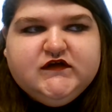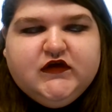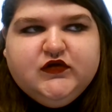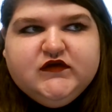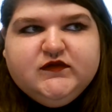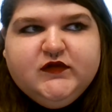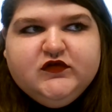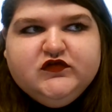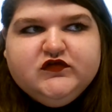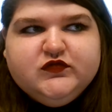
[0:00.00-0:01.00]
So it's a
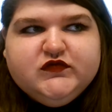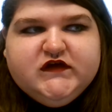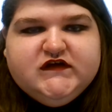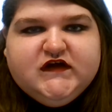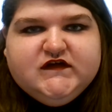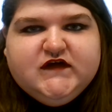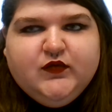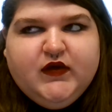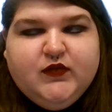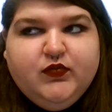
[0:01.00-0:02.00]
bit unusual that he died
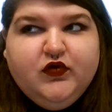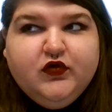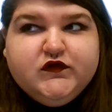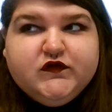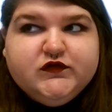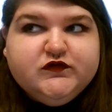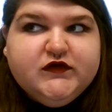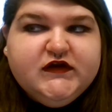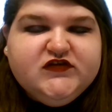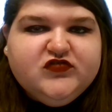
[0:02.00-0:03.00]
that way, but also what's
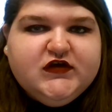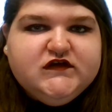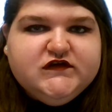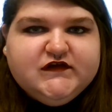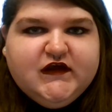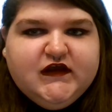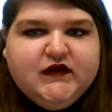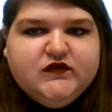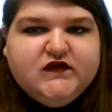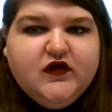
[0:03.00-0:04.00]
really strange is that
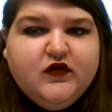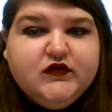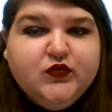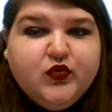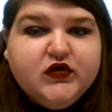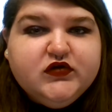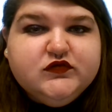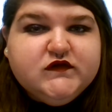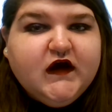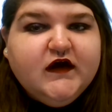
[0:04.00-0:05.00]
he was the only one
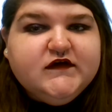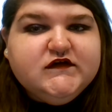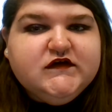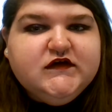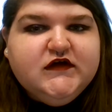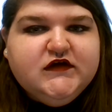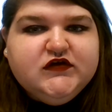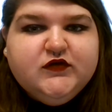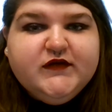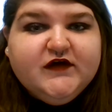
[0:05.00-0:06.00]
who died.
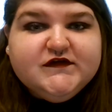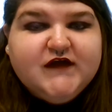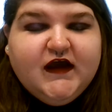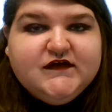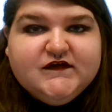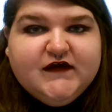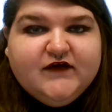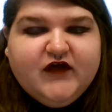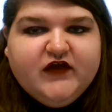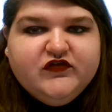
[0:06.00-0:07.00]
Nobody else died in the
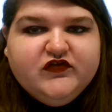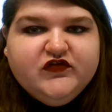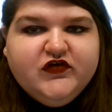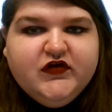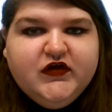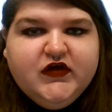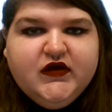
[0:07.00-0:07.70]
avalanche.